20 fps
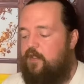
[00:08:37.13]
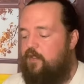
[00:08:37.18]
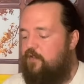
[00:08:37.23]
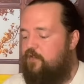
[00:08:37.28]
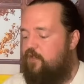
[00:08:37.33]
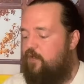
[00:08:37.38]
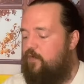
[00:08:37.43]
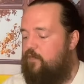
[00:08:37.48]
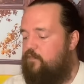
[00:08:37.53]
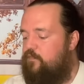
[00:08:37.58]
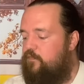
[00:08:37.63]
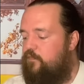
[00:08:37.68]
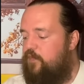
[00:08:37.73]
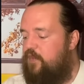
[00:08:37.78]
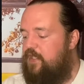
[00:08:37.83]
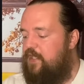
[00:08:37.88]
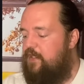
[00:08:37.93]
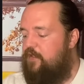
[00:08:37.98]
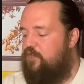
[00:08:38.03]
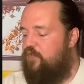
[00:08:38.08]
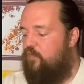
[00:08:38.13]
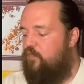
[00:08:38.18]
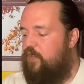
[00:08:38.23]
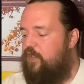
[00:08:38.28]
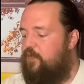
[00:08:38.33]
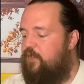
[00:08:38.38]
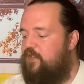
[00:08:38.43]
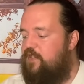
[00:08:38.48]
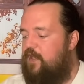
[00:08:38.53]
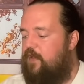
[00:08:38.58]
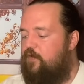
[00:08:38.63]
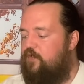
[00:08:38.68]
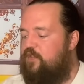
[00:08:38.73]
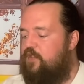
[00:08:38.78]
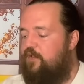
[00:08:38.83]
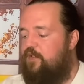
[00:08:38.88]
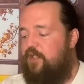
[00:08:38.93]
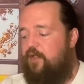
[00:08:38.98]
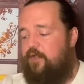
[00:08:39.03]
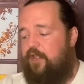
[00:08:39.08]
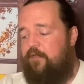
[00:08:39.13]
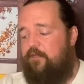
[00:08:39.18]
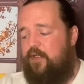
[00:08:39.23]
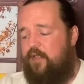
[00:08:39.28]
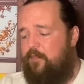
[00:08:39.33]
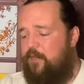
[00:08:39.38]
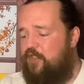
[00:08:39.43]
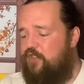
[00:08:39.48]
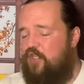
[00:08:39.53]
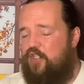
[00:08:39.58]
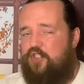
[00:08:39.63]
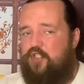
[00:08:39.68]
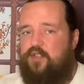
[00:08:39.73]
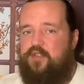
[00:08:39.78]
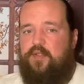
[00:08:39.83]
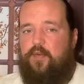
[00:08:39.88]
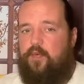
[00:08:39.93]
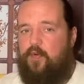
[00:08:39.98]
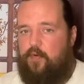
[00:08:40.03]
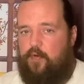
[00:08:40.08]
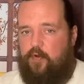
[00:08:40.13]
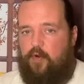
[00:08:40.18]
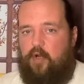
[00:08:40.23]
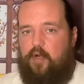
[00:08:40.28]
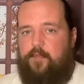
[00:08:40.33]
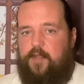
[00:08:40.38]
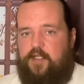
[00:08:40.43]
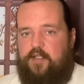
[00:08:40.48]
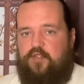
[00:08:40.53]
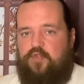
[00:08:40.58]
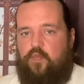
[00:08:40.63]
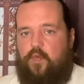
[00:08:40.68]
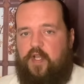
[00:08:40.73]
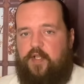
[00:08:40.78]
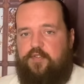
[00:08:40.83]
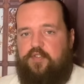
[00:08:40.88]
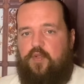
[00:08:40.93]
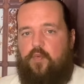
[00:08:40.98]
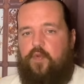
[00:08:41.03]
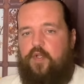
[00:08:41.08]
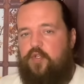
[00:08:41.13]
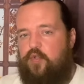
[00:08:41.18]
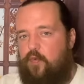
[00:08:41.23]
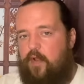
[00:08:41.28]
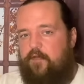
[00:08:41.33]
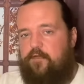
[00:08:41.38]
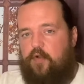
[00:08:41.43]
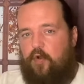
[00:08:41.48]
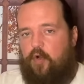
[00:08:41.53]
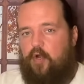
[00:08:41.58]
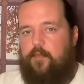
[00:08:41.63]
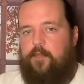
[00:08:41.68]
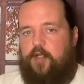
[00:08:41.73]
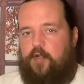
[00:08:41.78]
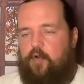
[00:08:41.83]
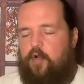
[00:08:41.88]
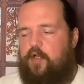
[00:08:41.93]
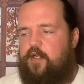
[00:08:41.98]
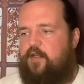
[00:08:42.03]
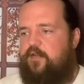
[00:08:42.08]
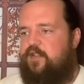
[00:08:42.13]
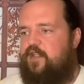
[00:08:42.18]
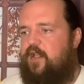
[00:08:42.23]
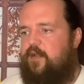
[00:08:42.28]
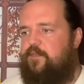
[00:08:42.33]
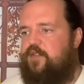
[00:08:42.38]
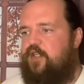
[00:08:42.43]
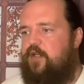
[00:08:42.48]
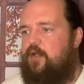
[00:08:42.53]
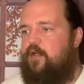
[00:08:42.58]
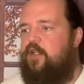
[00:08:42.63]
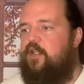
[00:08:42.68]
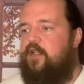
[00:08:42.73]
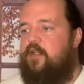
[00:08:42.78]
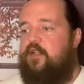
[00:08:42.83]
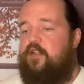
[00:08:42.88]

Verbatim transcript: So these will really tell us the deal. Even the Magician's a little karmic as well. So we do have karmic archetypes here.